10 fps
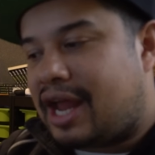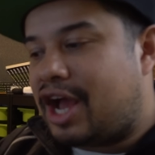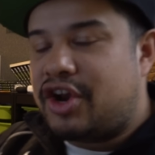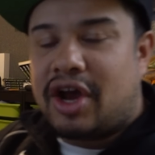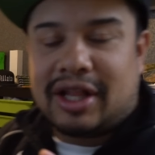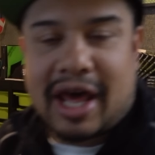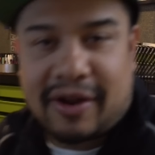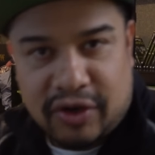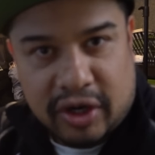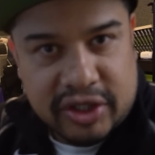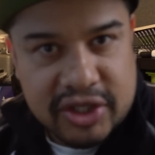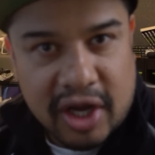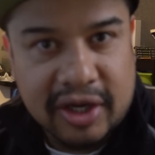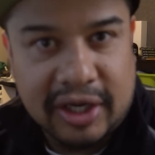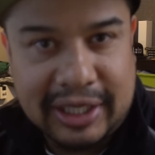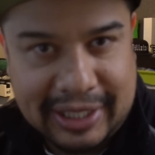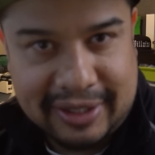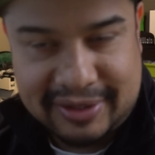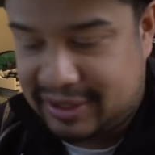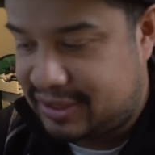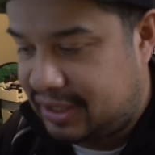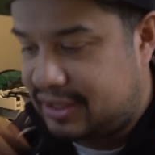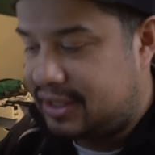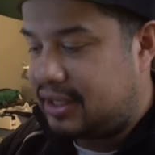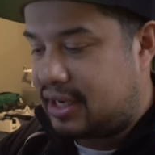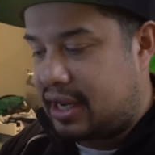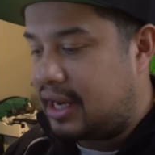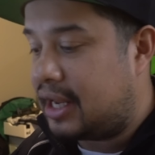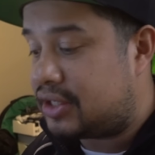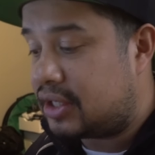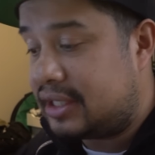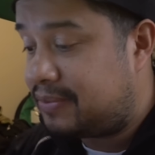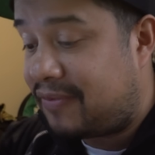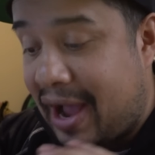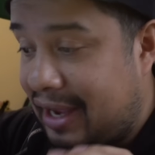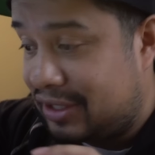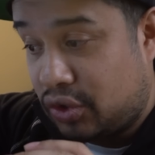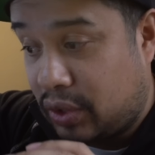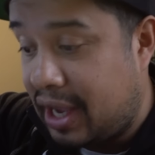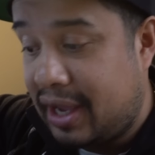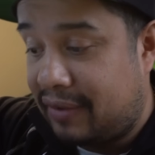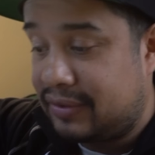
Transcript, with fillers: Now, I know a lot of you are stuck on Yeezy season, and, and that's, that's fine, it's okay,